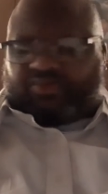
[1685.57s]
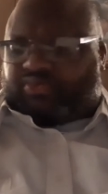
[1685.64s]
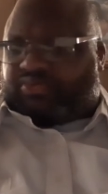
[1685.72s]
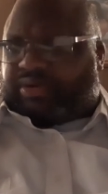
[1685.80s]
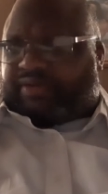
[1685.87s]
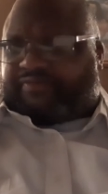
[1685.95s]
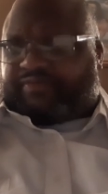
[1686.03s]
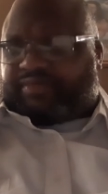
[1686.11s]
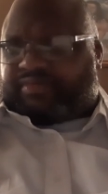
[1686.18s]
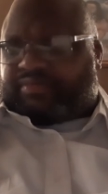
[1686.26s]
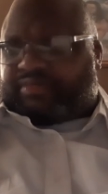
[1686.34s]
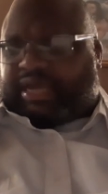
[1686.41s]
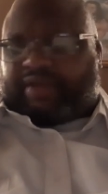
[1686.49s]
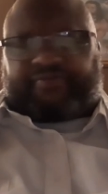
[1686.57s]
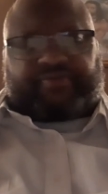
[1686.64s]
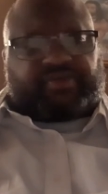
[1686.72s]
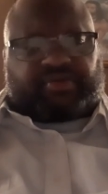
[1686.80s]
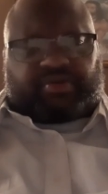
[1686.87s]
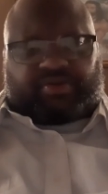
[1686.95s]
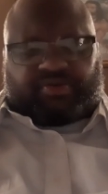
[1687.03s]
ooh, I feel I feel
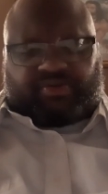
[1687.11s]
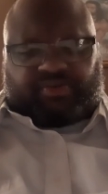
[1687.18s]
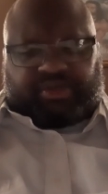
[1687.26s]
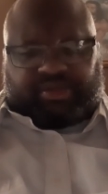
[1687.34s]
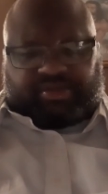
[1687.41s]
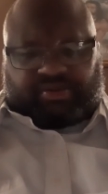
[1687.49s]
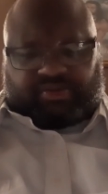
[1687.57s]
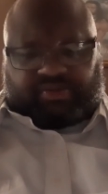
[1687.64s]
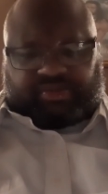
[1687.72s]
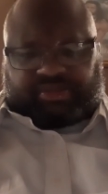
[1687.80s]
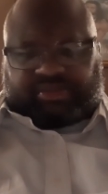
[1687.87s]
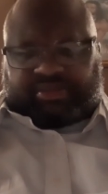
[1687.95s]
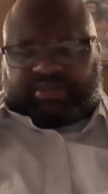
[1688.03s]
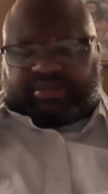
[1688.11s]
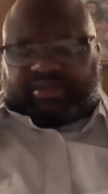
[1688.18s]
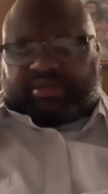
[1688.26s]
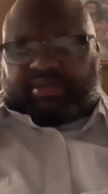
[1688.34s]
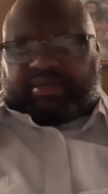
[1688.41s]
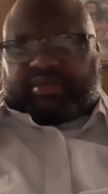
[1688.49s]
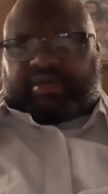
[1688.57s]
the Holy Ghost.
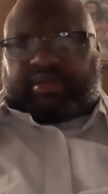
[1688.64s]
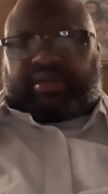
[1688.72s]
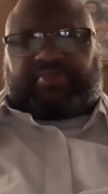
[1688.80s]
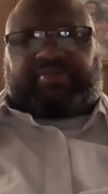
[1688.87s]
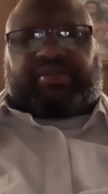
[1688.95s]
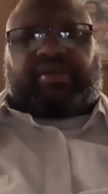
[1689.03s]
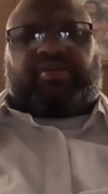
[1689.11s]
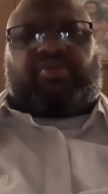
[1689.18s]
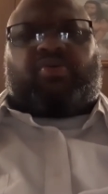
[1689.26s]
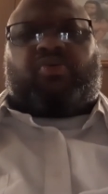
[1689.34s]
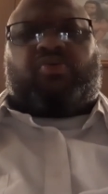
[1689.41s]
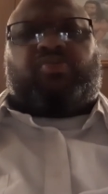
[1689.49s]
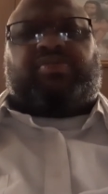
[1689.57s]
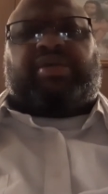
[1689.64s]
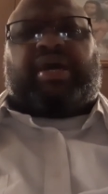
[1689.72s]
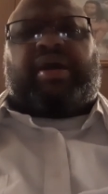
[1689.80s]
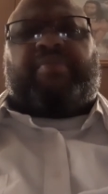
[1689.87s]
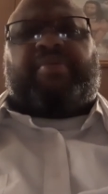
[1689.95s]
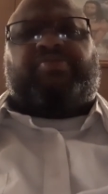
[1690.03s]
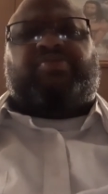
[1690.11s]
And I'm telling you, the whole
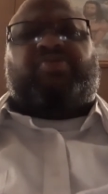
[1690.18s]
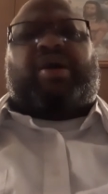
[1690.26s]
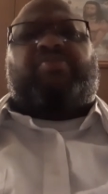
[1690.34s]
time I was on, I